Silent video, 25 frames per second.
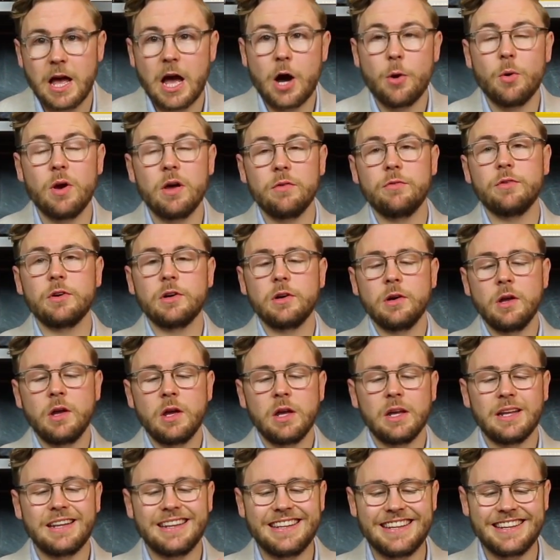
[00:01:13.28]
However,
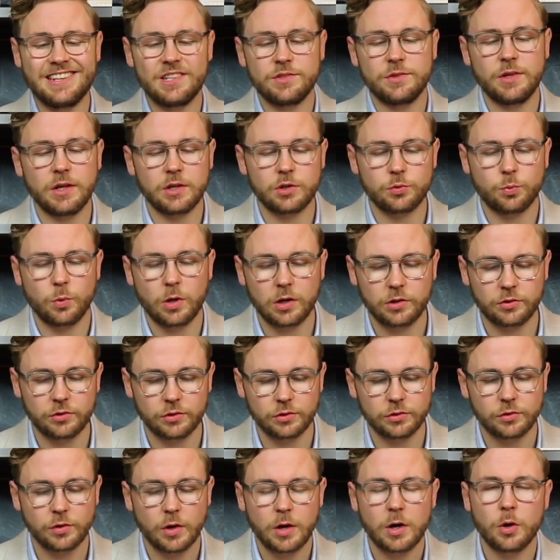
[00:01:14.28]
these 6
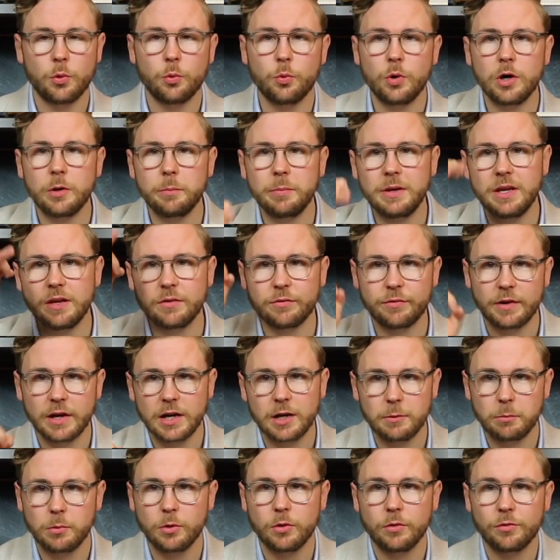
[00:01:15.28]
watches will be
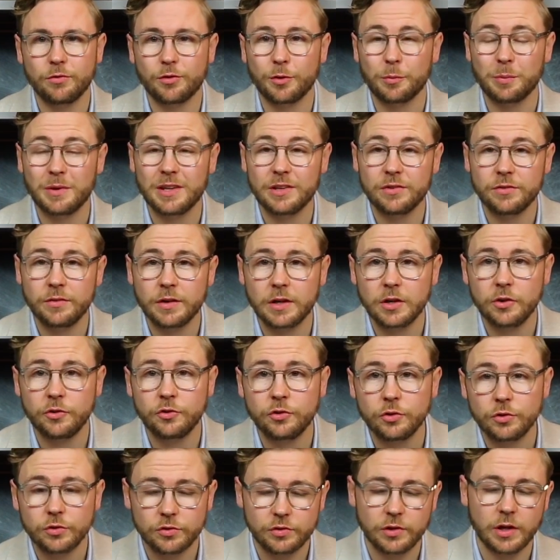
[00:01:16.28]
available from this very
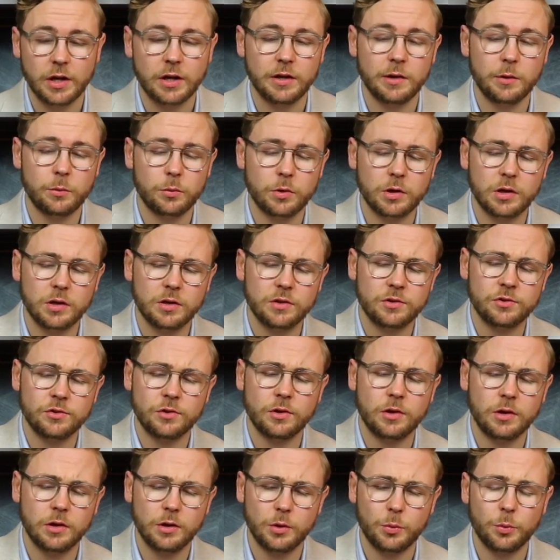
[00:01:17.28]
Tuesday, and we're gonna
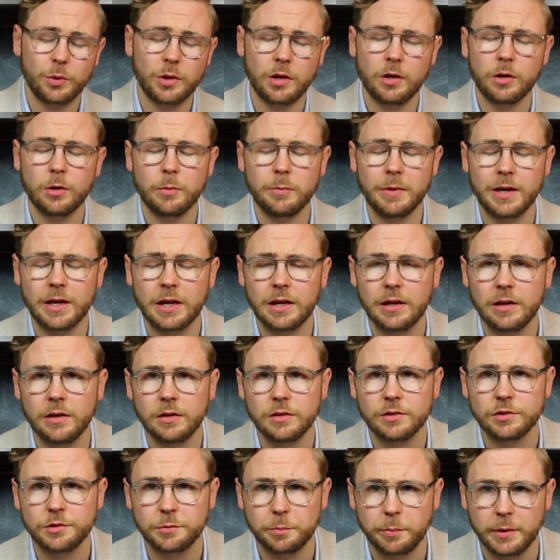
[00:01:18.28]
start with an Omega
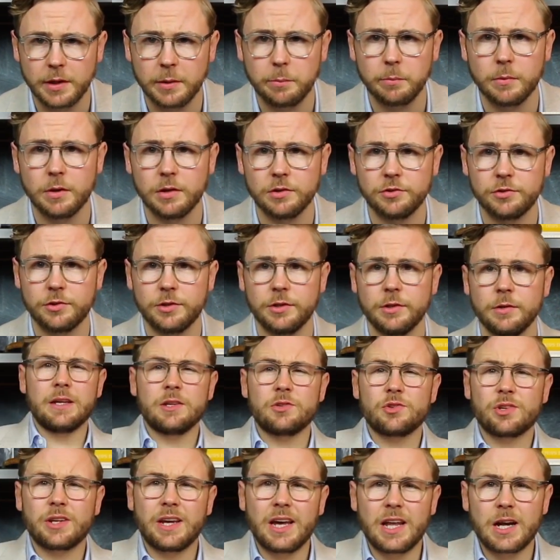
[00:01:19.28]
Speedmaster.
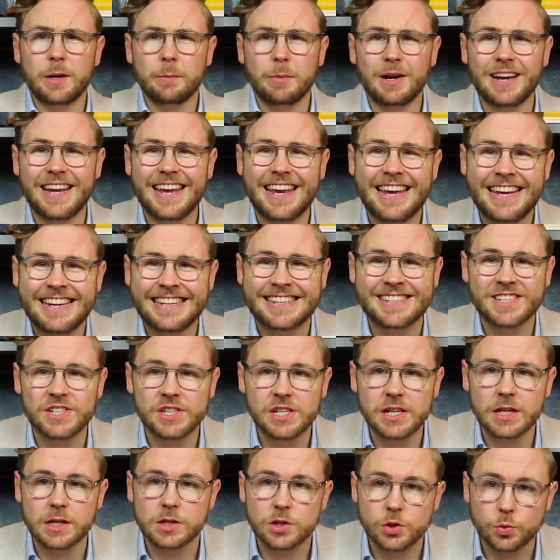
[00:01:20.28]
This caliber
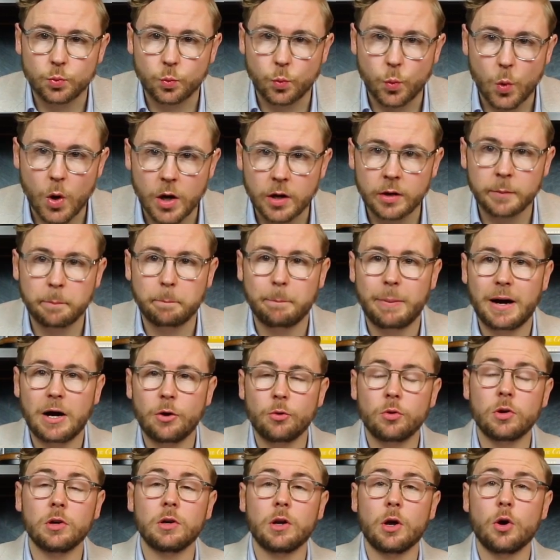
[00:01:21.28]
861
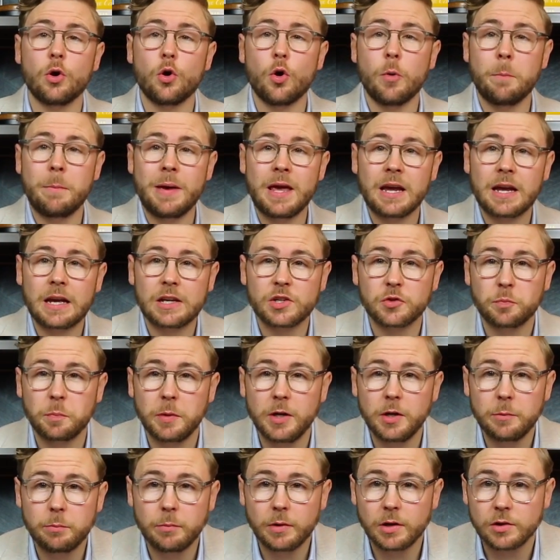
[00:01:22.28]
powered Omega
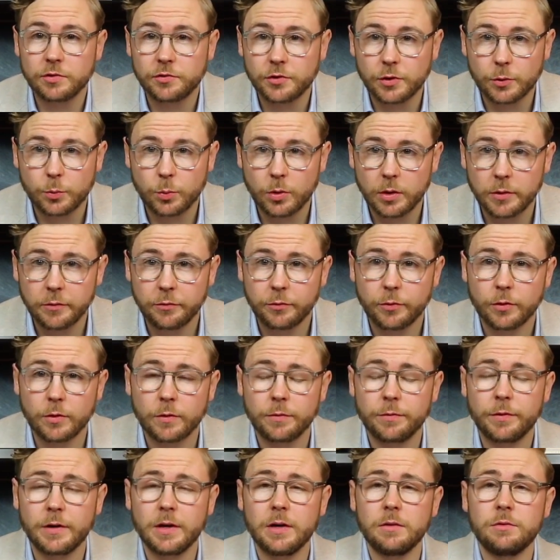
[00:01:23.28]
Speedmaster
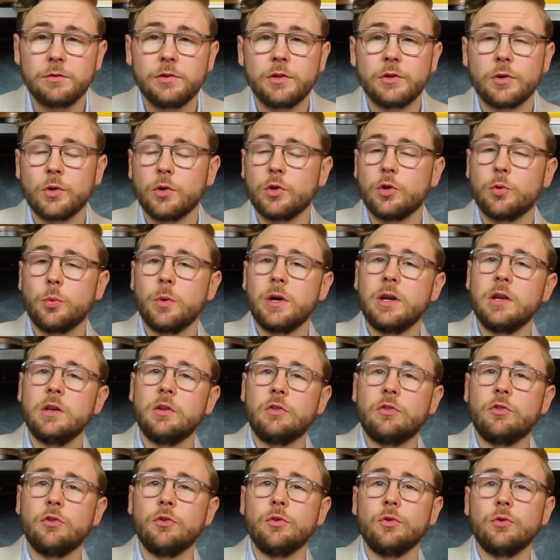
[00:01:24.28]

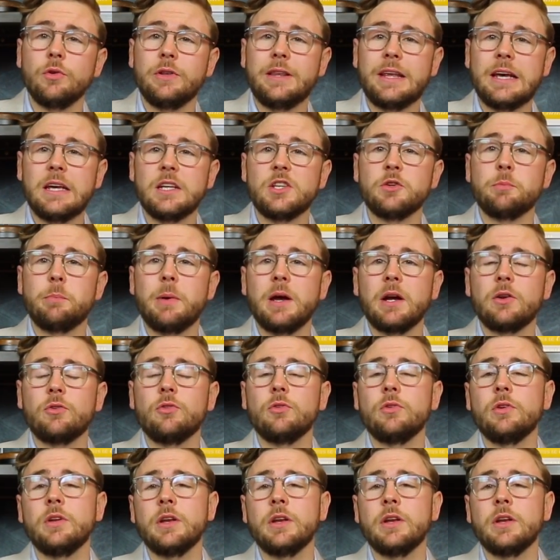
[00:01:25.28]
145022 dates back to